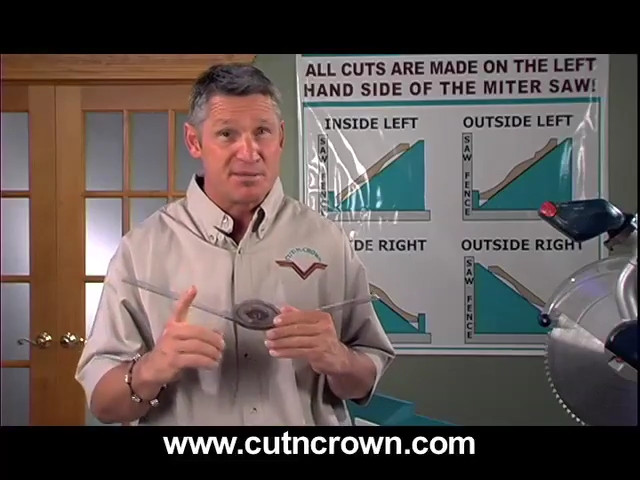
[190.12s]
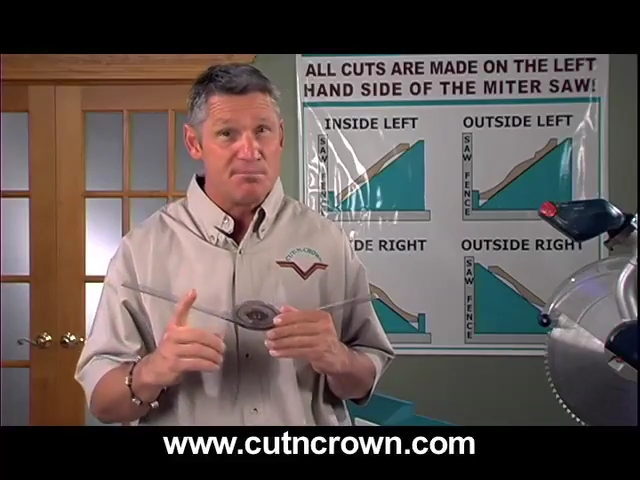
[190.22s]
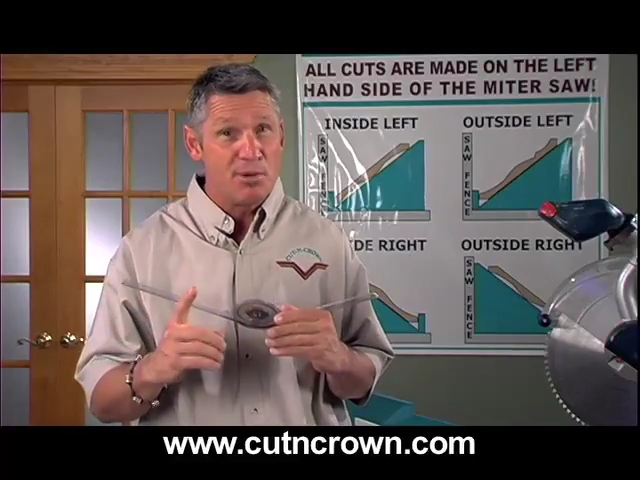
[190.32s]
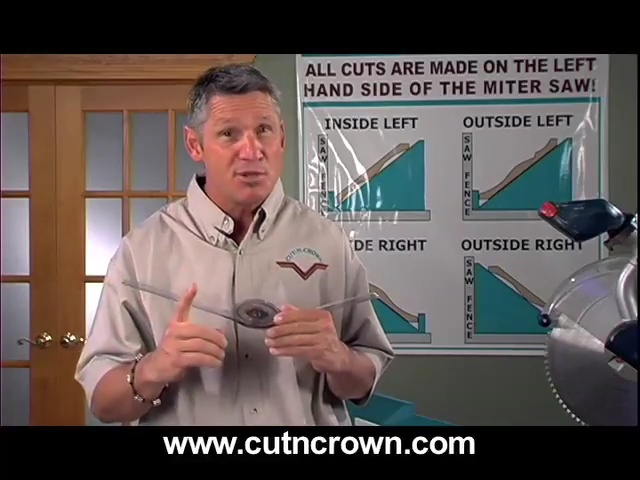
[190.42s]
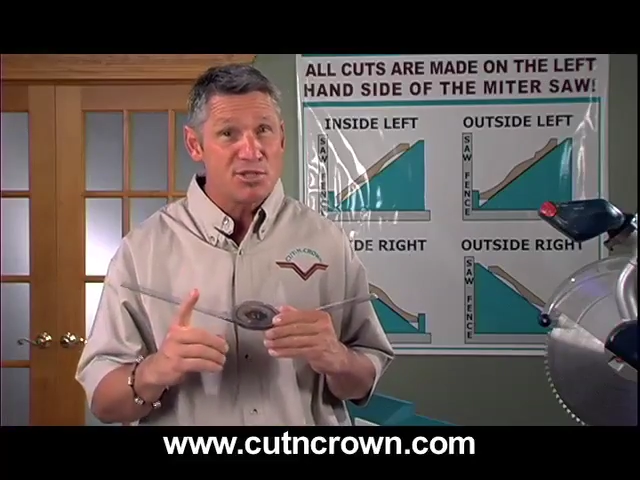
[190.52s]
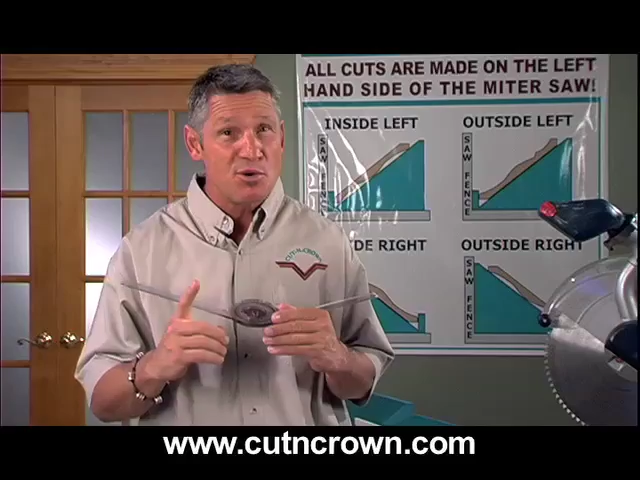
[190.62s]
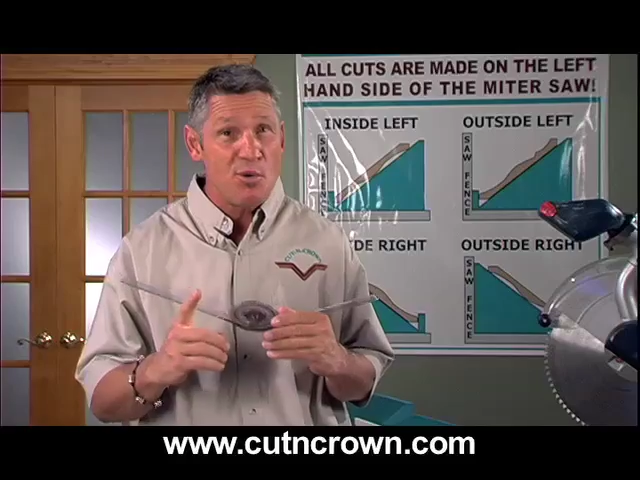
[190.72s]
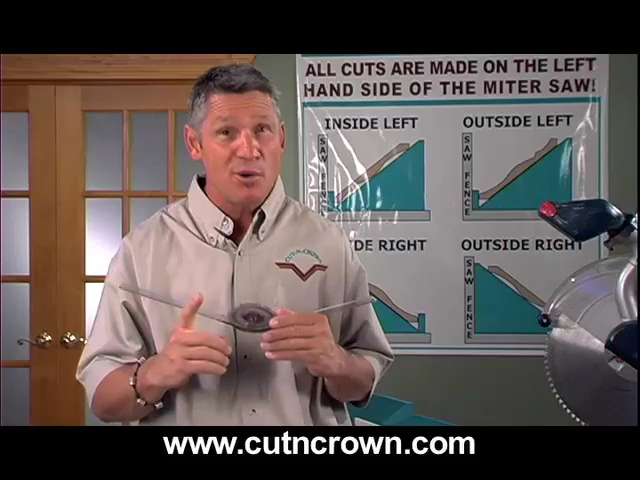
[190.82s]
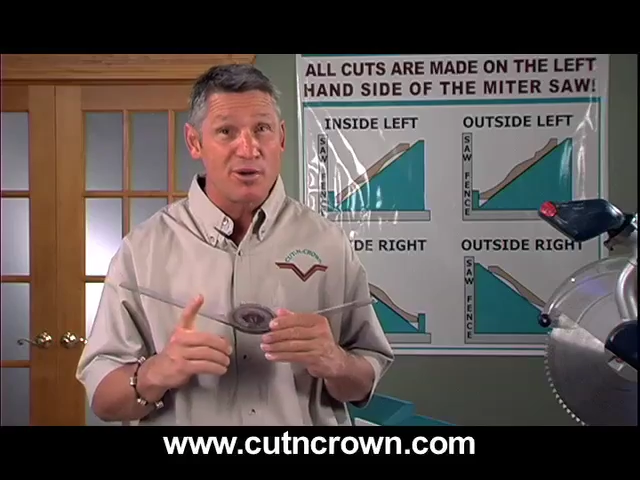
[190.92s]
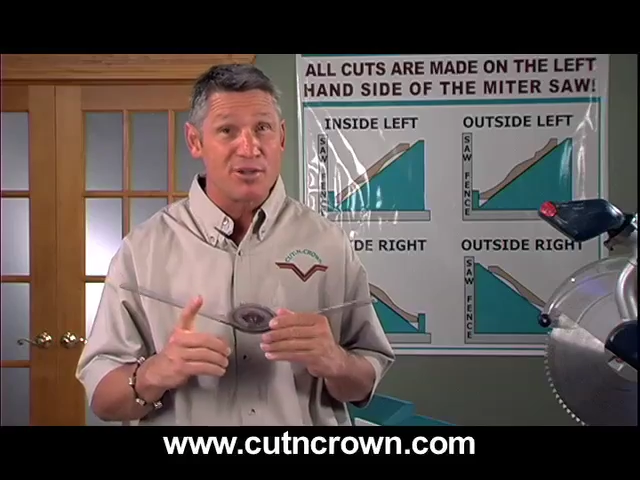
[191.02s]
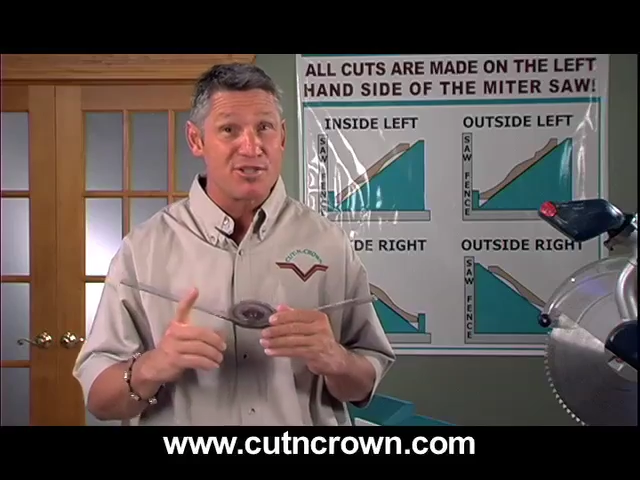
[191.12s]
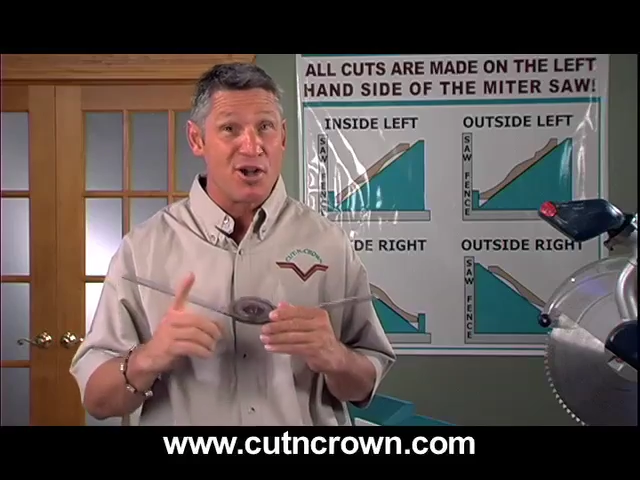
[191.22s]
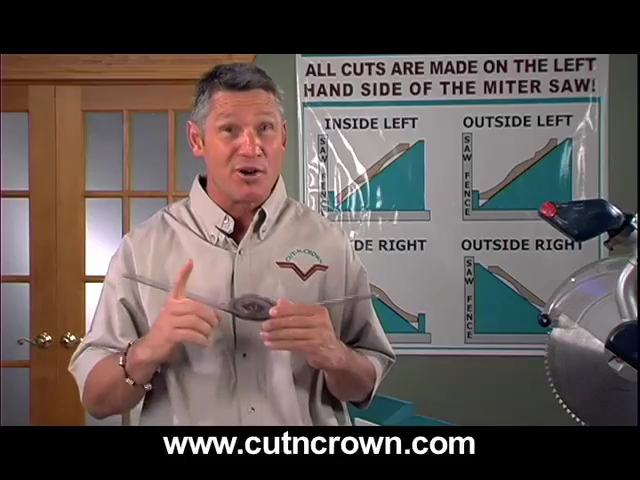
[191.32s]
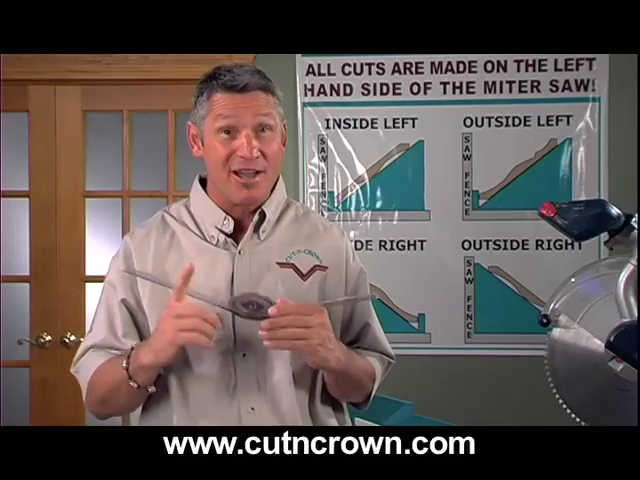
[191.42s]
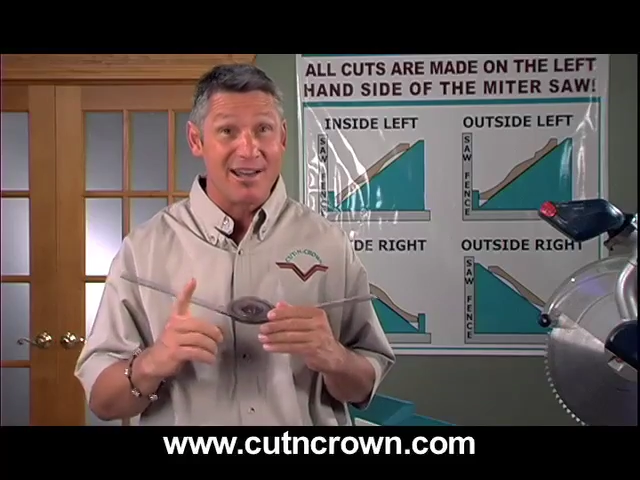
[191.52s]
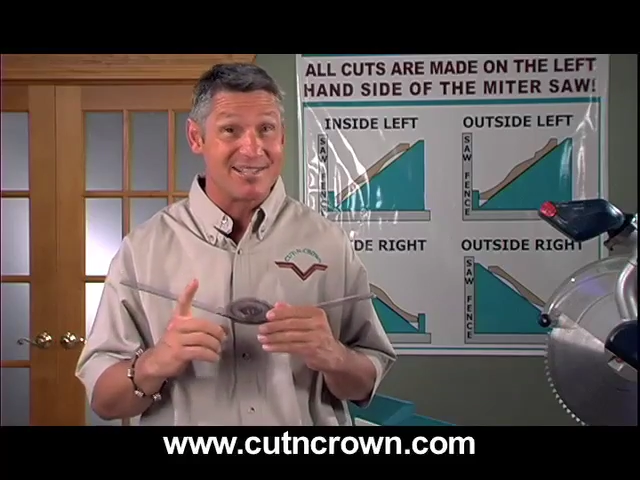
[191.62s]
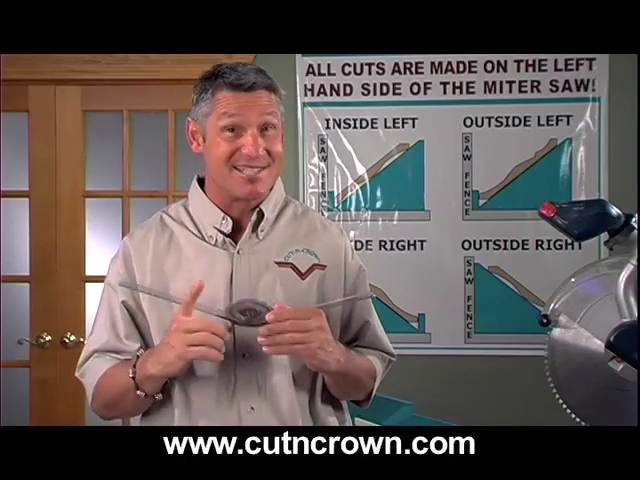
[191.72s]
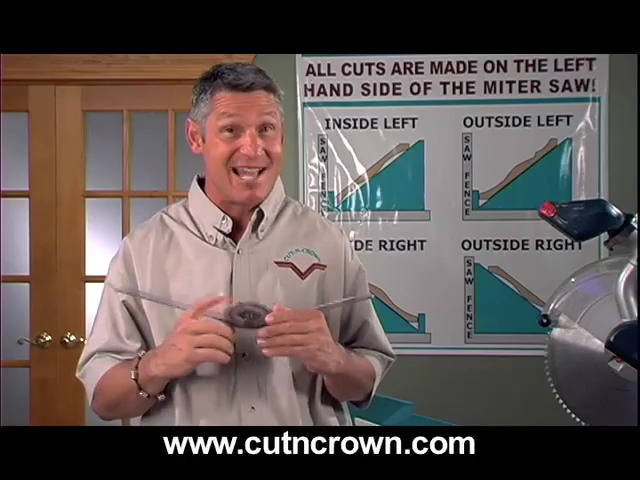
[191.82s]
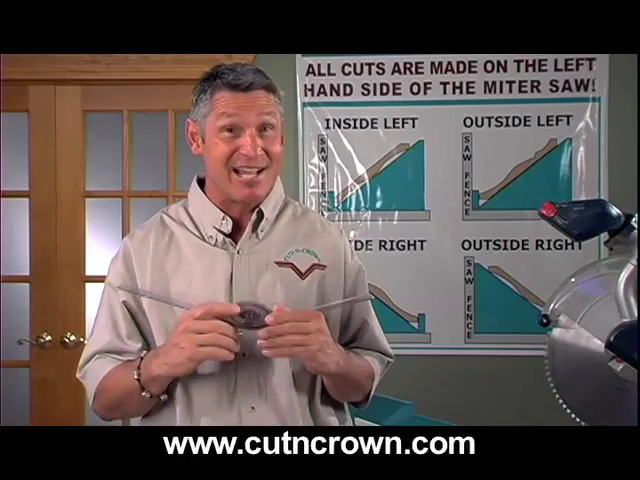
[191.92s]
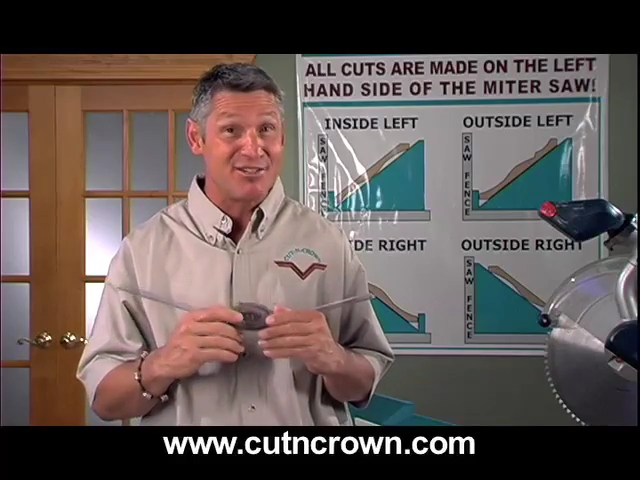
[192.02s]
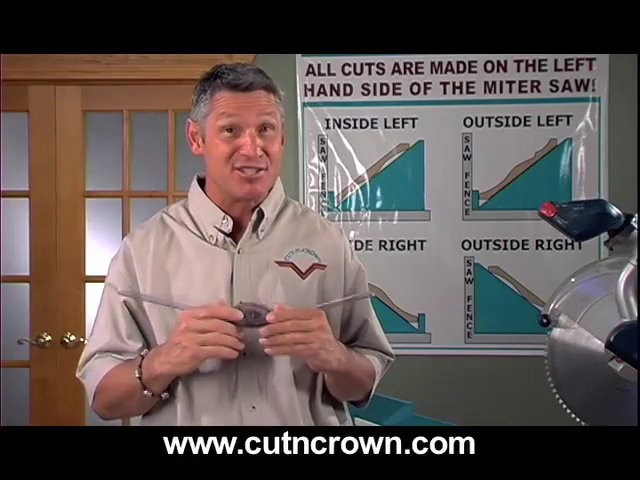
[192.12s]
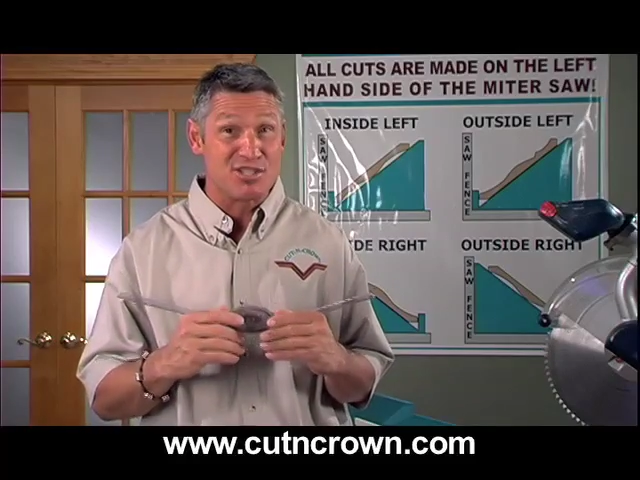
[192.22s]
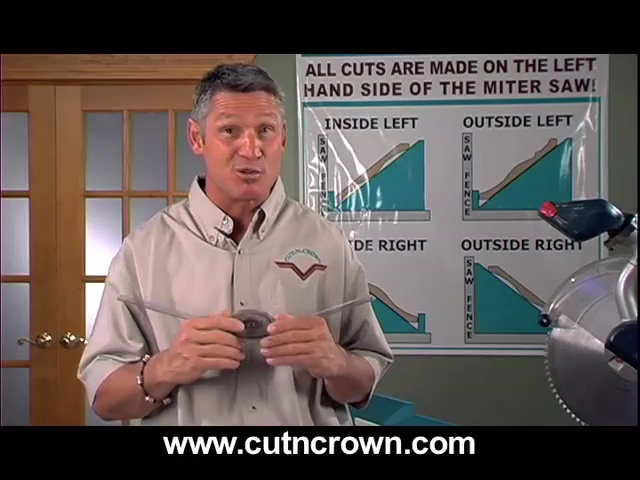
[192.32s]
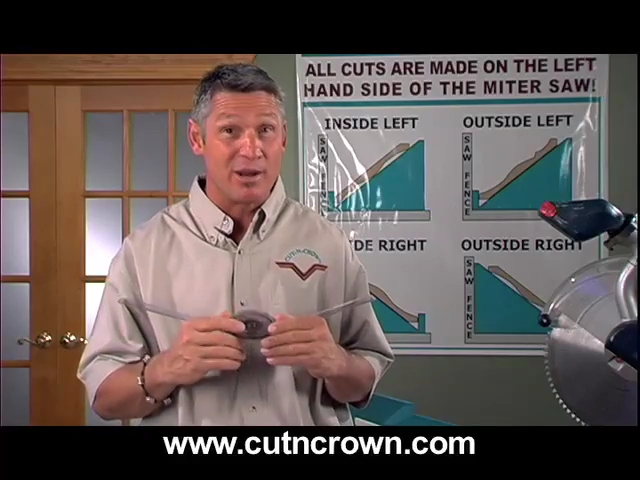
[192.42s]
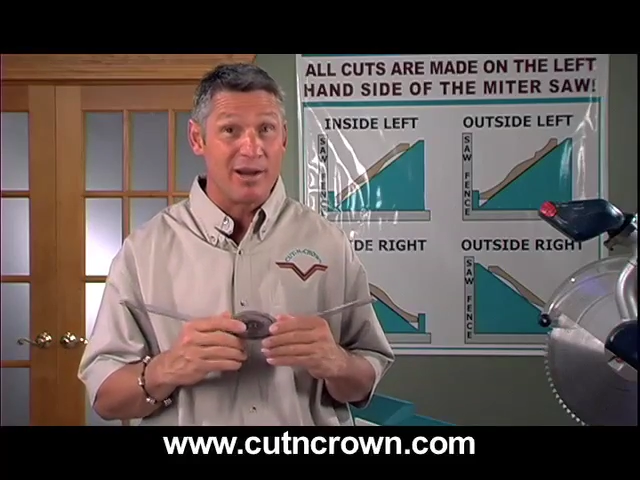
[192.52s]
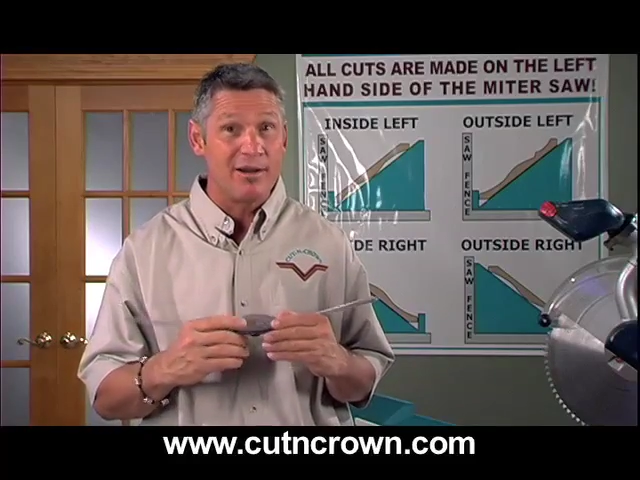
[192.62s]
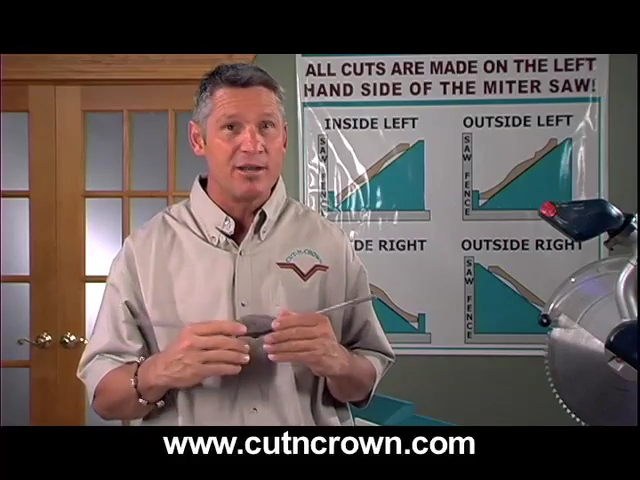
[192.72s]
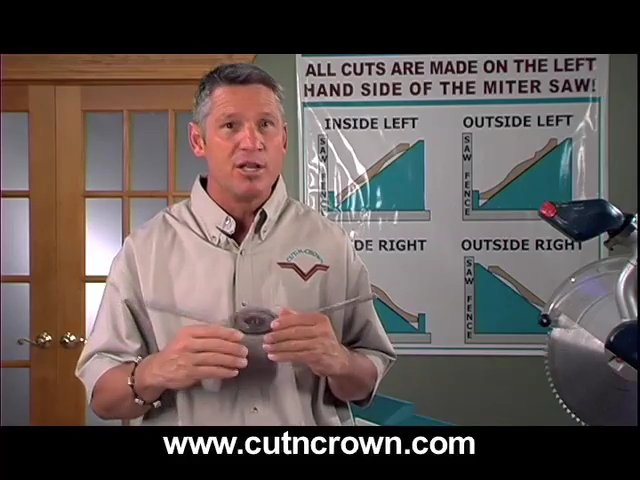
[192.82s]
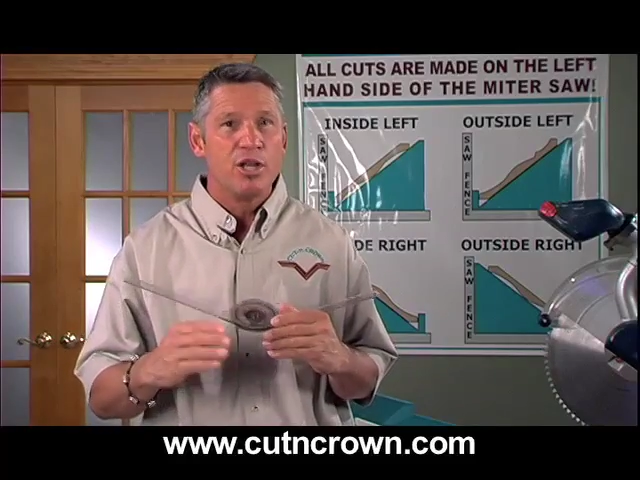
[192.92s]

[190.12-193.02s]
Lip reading: most corners are not exactly square,